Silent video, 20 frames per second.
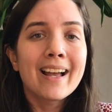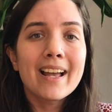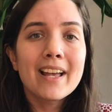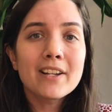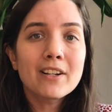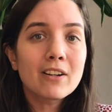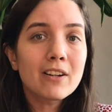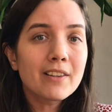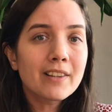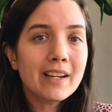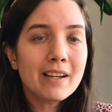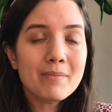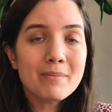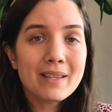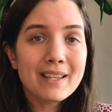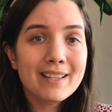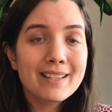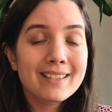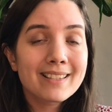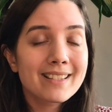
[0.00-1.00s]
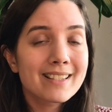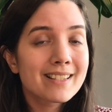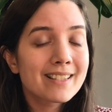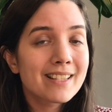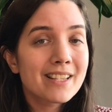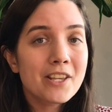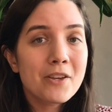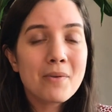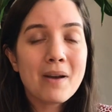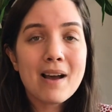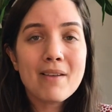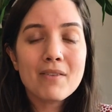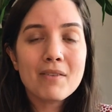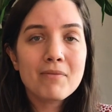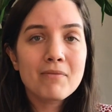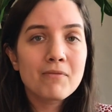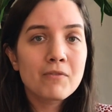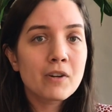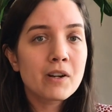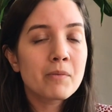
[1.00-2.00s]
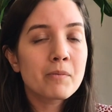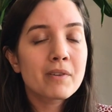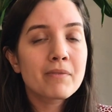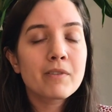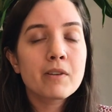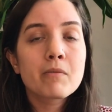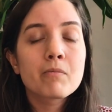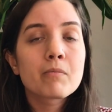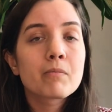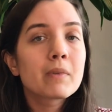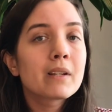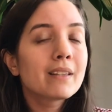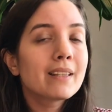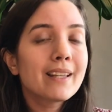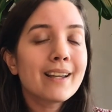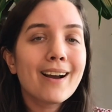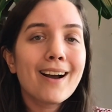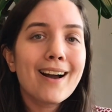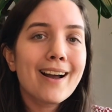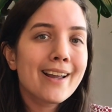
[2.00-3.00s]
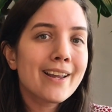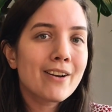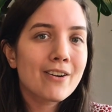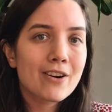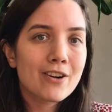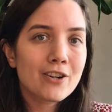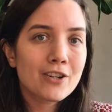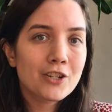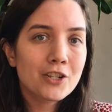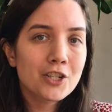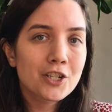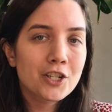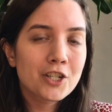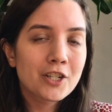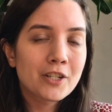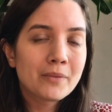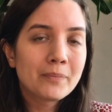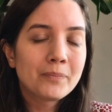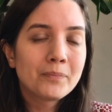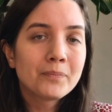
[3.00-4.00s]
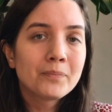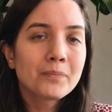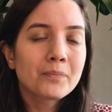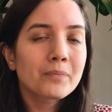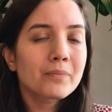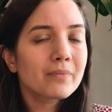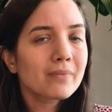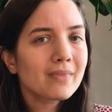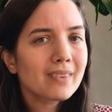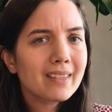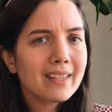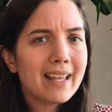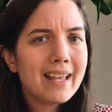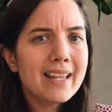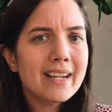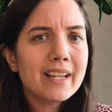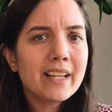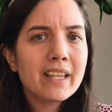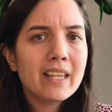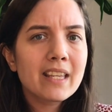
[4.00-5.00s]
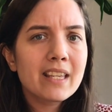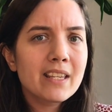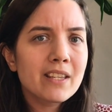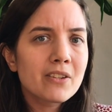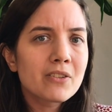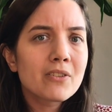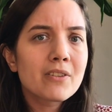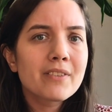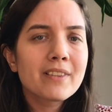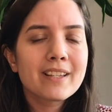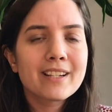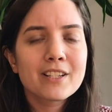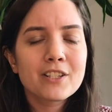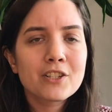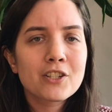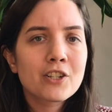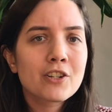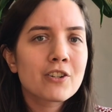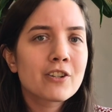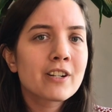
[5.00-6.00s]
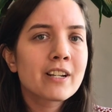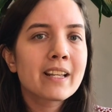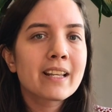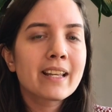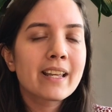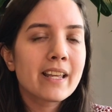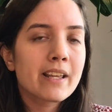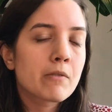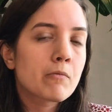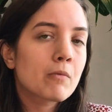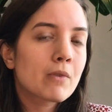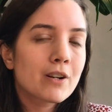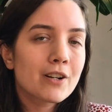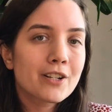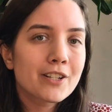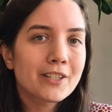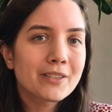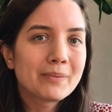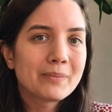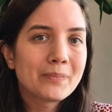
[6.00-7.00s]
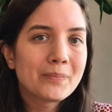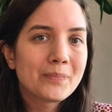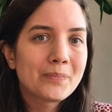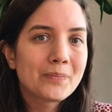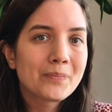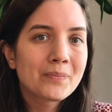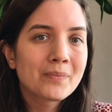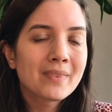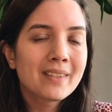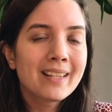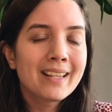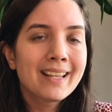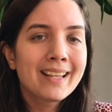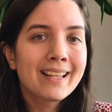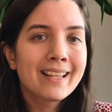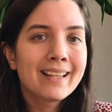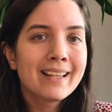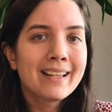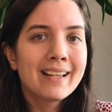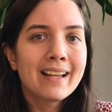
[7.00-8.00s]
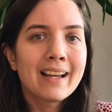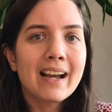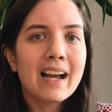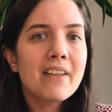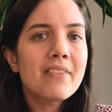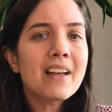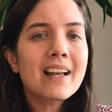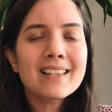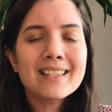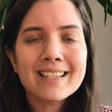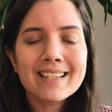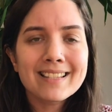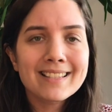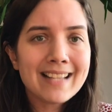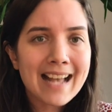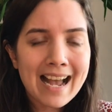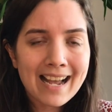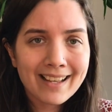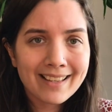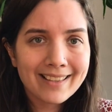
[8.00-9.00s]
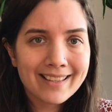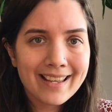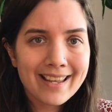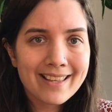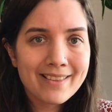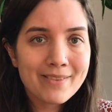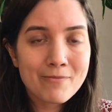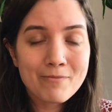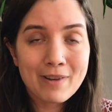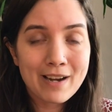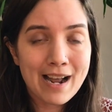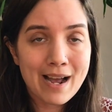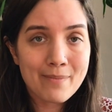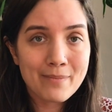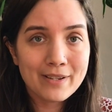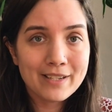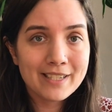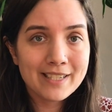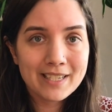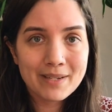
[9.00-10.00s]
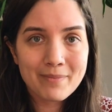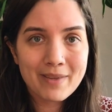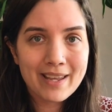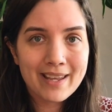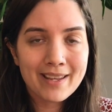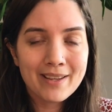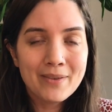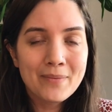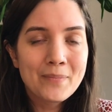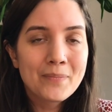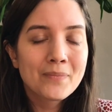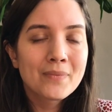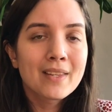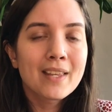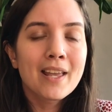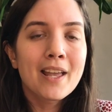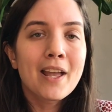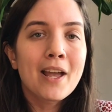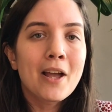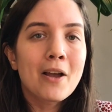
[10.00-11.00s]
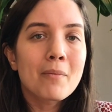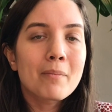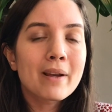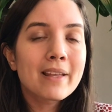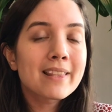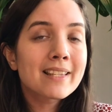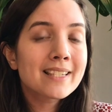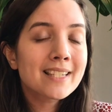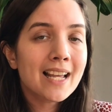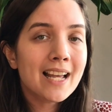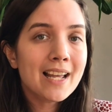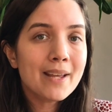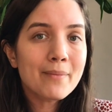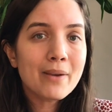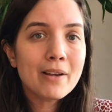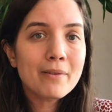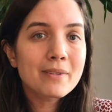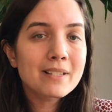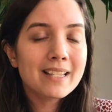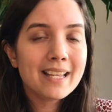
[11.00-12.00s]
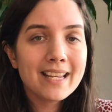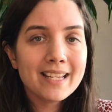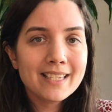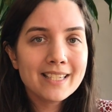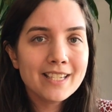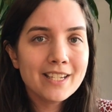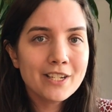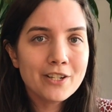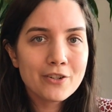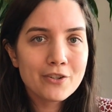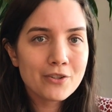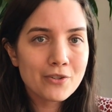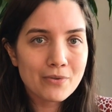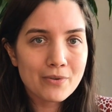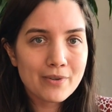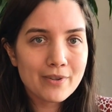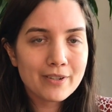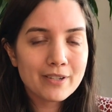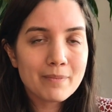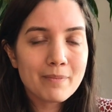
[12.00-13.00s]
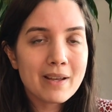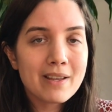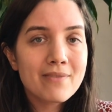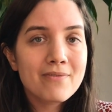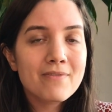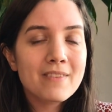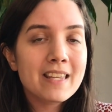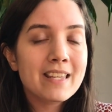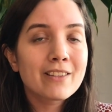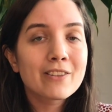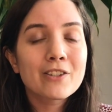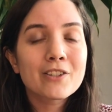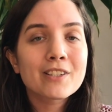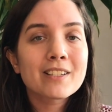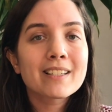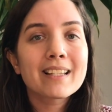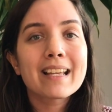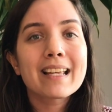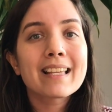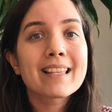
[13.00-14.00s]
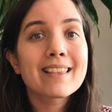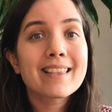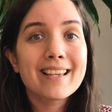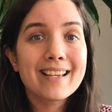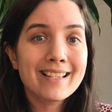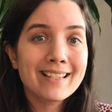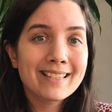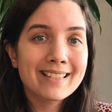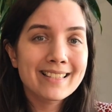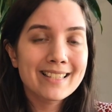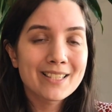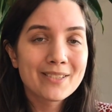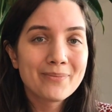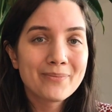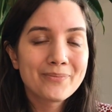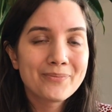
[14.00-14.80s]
And all that means is that you have a foot with a really high arch and a heel that is turning inward. And that's exactly what happened to me. By the time I was 18 years old, my feet looked like this.